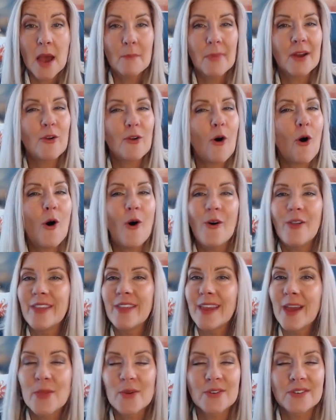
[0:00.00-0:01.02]
But all
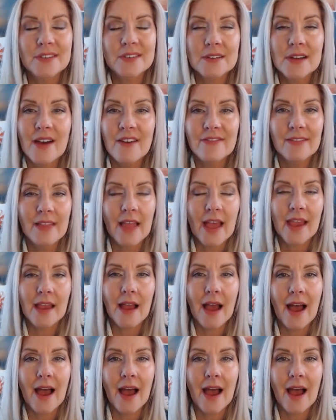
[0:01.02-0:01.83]
the other stuff, like